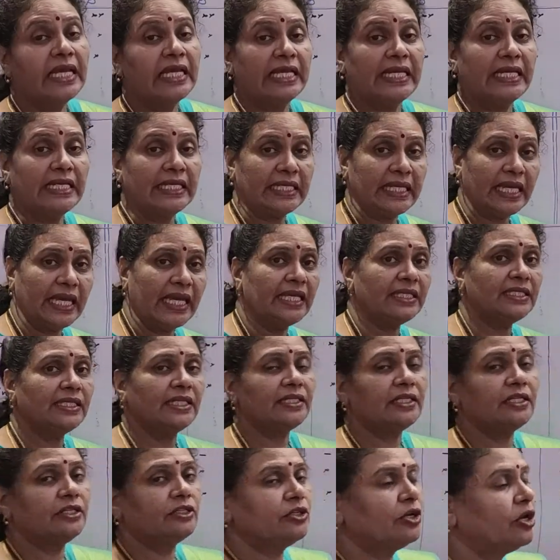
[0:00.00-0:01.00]
In case
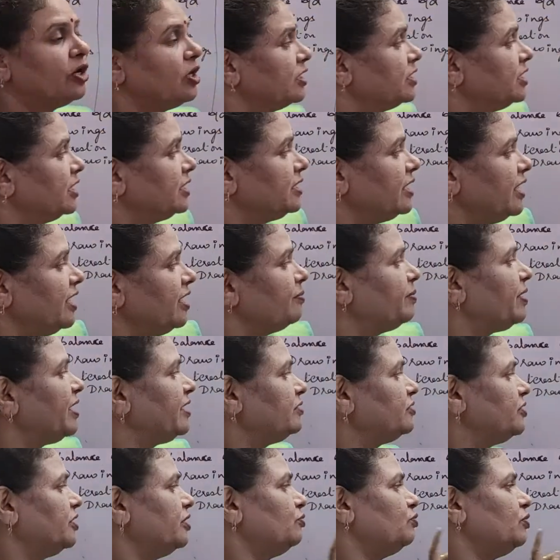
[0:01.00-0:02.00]
it is loss, the same
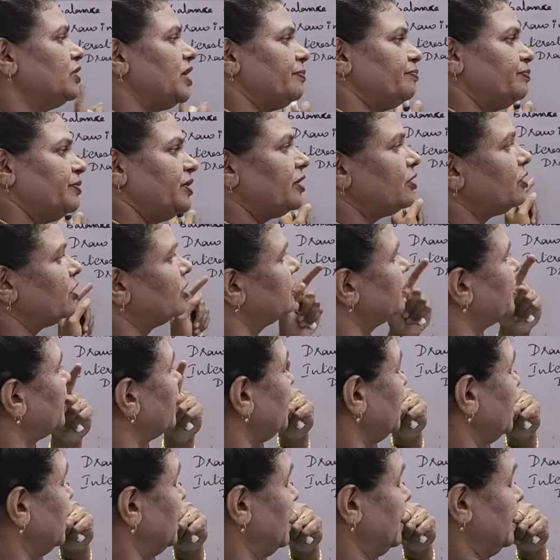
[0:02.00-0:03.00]
entry would appear on
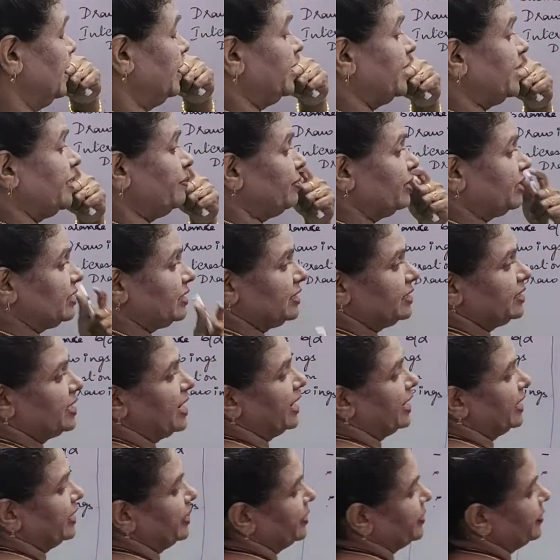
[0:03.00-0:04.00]
the debit
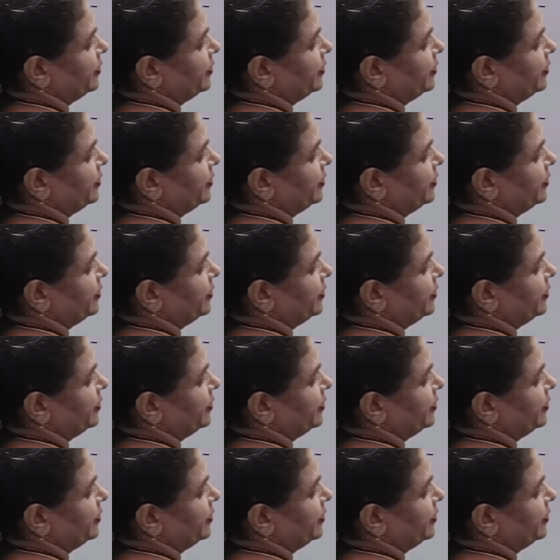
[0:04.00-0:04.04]
side.